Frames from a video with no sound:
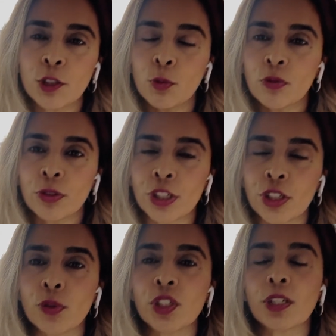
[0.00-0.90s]
You will
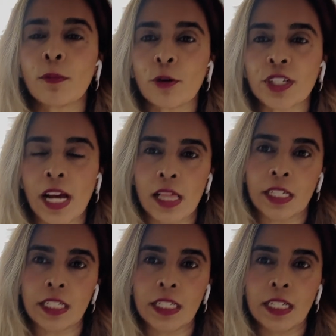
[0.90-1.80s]
reduce
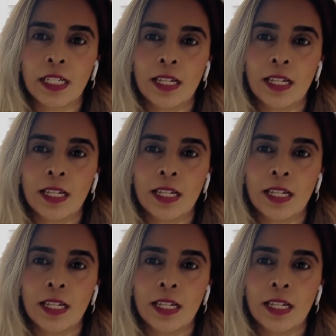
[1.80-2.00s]
mortality